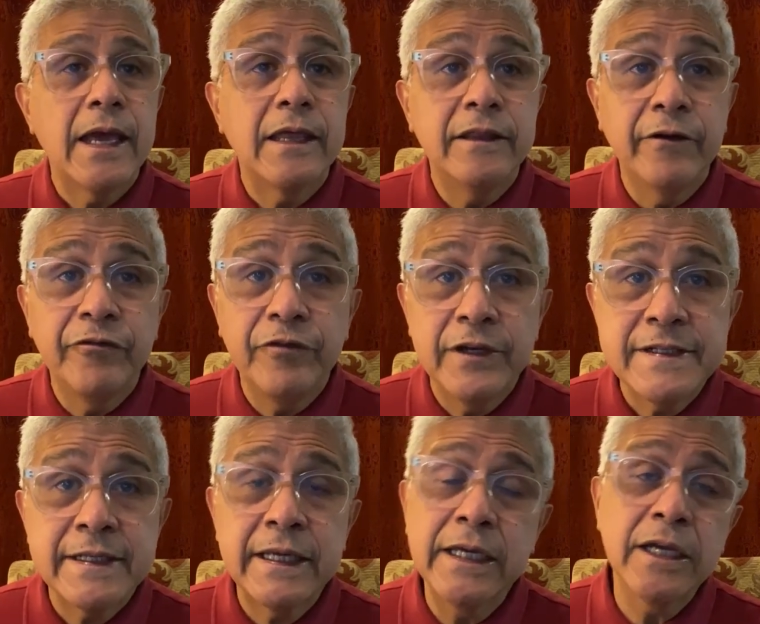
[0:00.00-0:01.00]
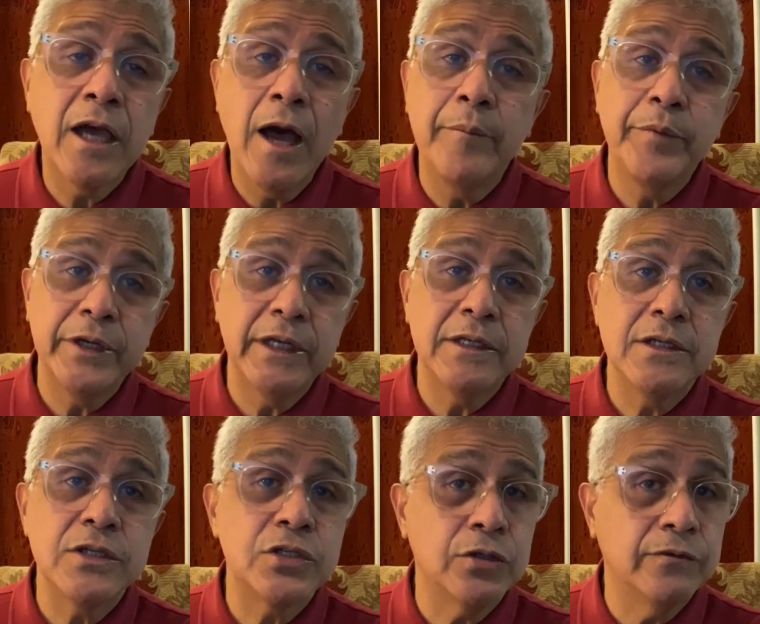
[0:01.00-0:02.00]
The first key
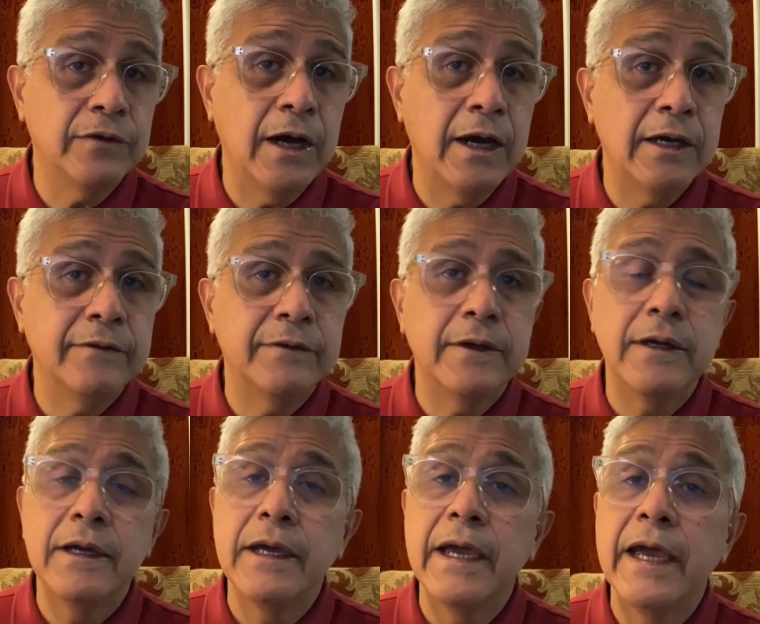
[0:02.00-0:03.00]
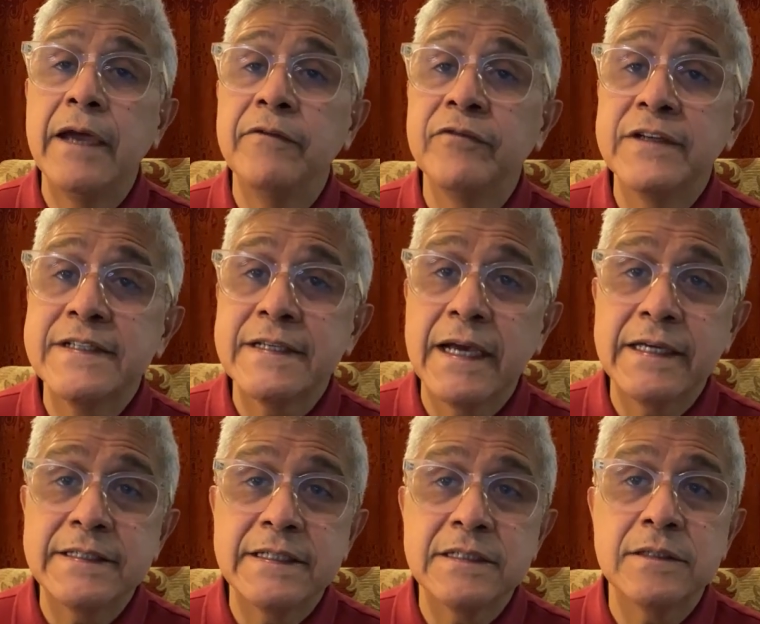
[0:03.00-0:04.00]
component, survive,
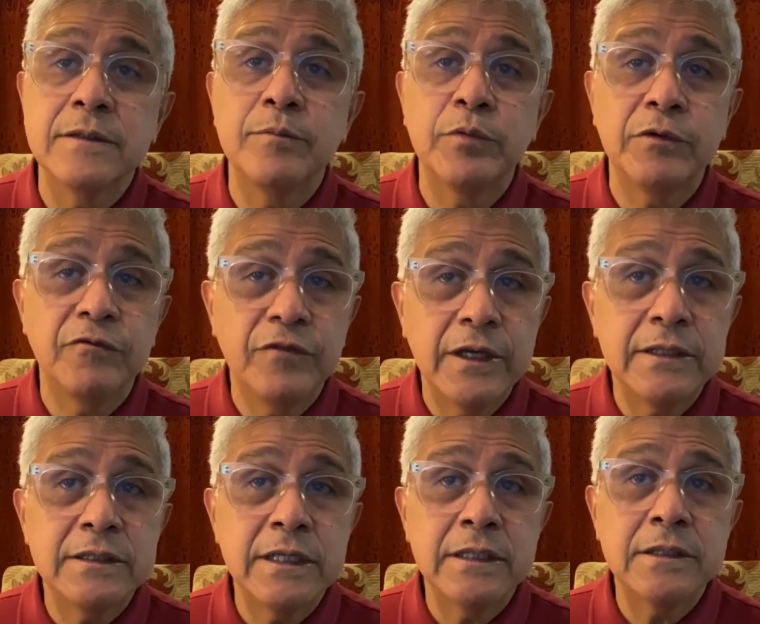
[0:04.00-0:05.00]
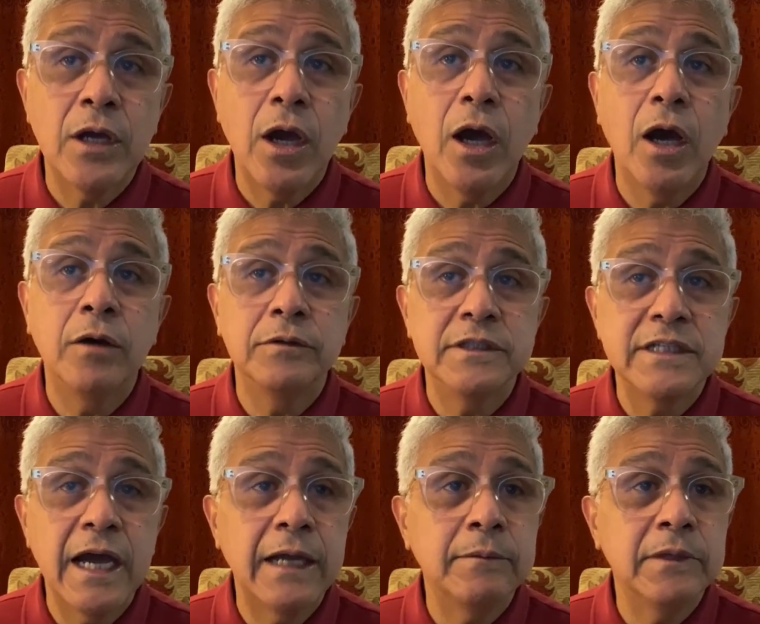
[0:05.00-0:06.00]
emphasizes prevented,
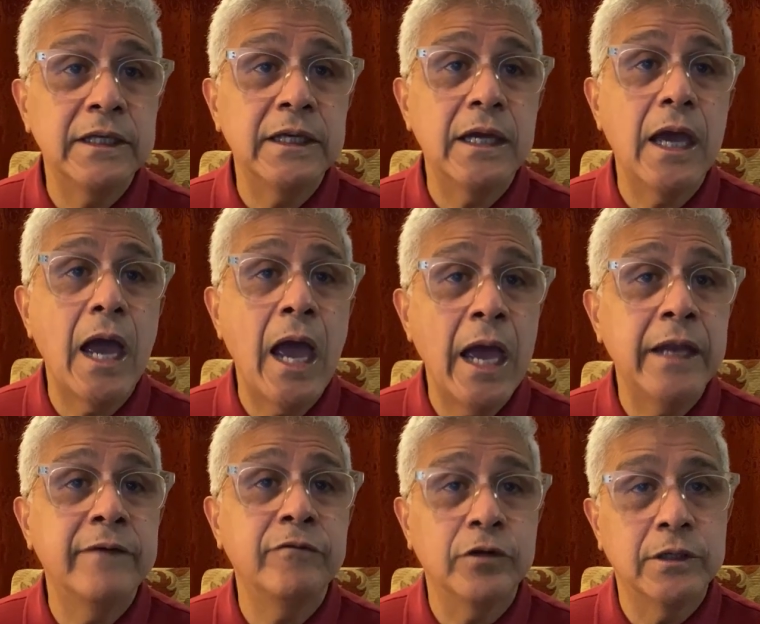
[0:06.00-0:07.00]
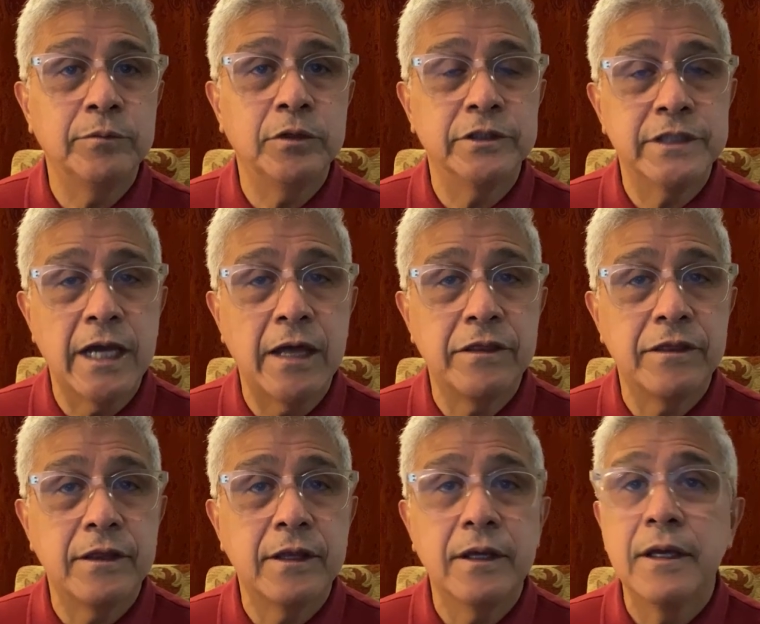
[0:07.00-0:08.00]
untimely, and avoidable
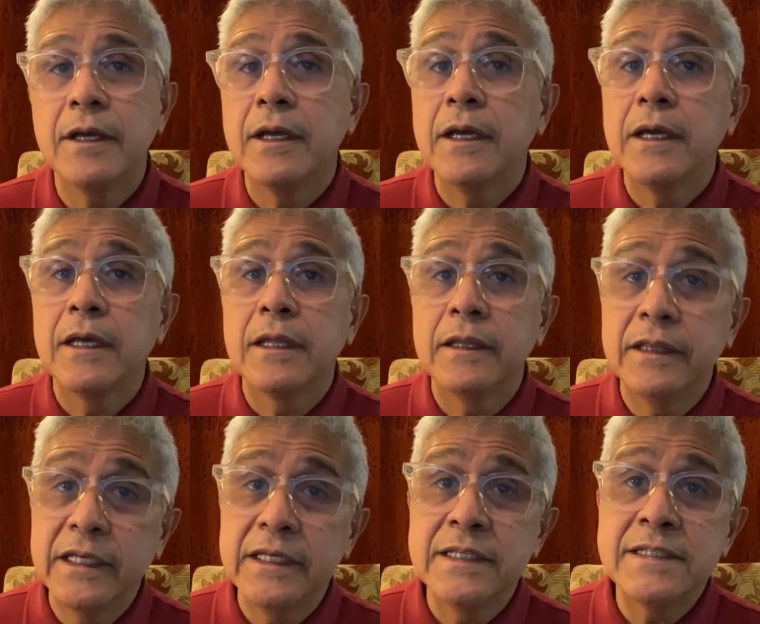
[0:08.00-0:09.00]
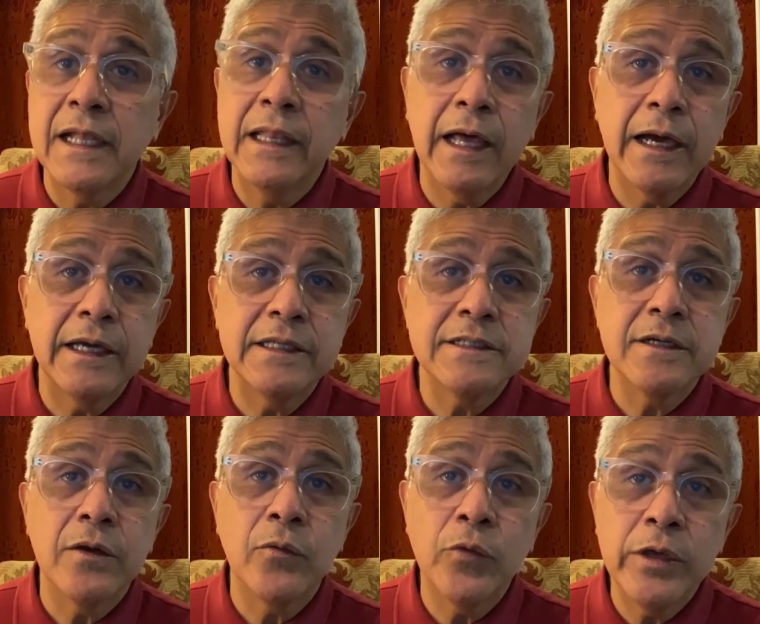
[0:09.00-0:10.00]
death. This aligns
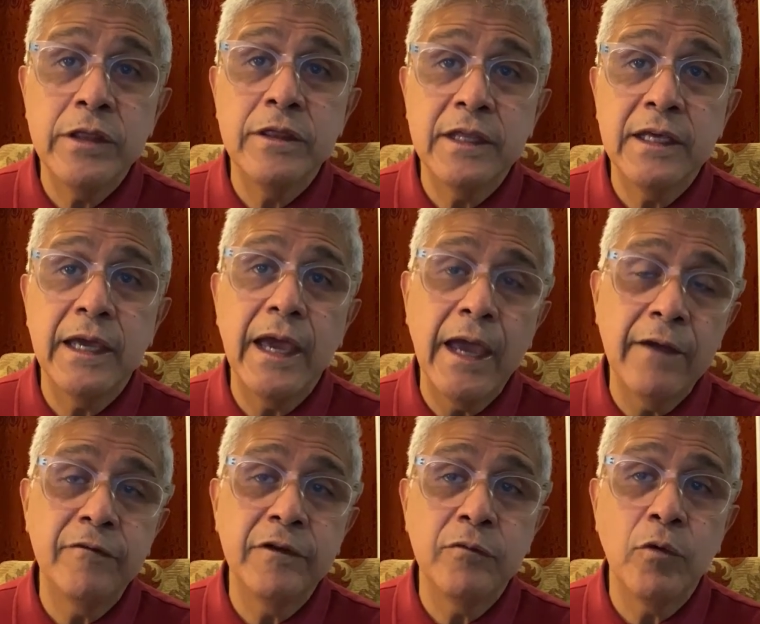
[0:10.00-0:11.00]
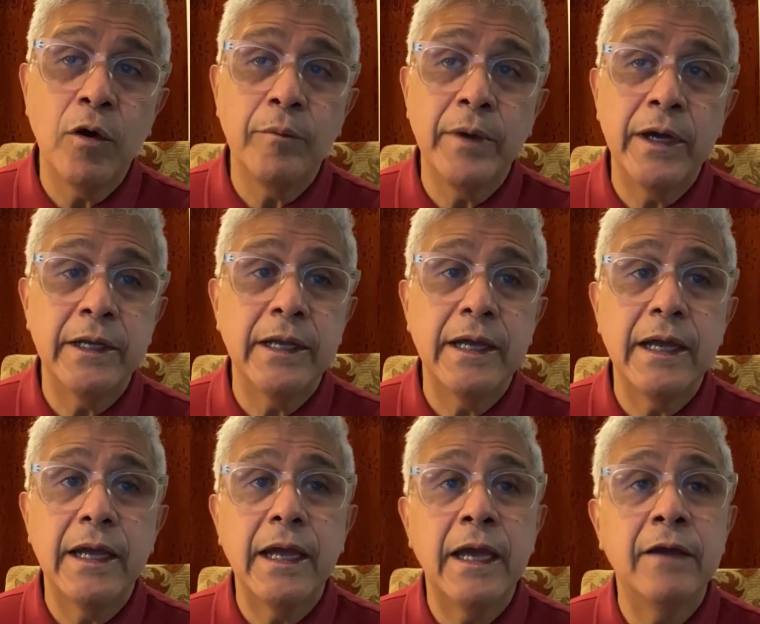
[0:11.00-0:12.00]
with the Every Woman,
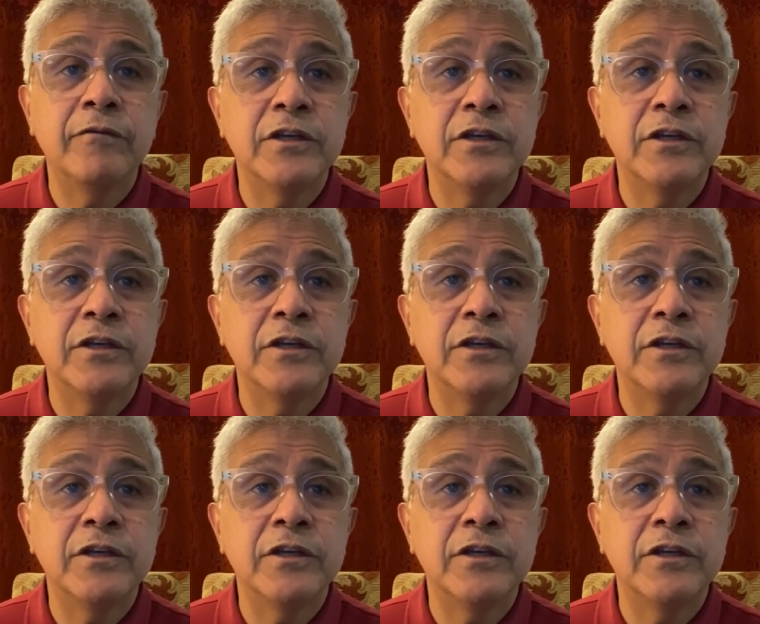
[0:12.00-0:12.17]
Every